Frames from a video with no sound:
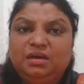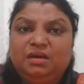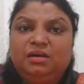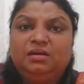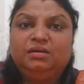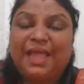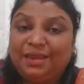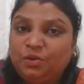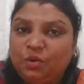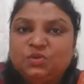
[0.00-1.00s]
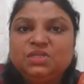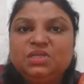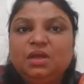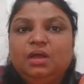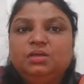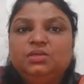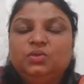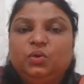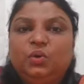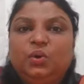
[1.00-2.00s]
diagnosed,
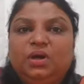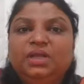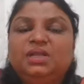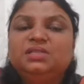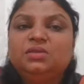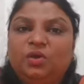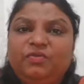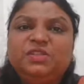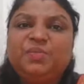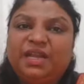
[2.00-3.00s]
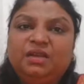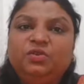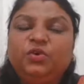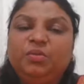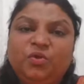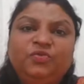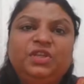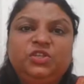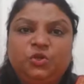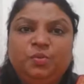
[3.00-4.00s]
so it is always better to
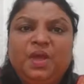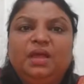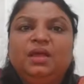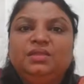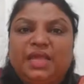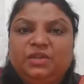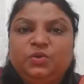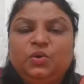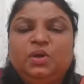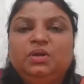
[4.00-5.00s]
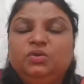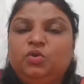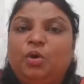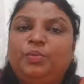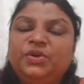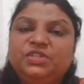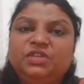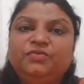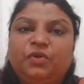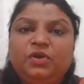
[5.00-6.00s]
remove the tube than to do
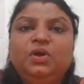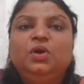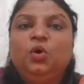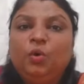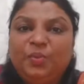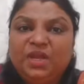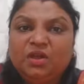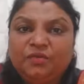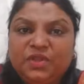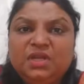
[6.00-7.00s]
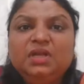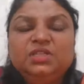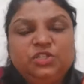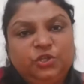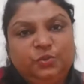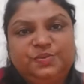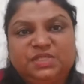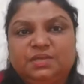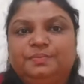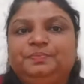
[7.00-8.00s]
operation for opening of the
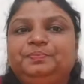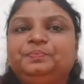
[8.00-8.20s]
tubes.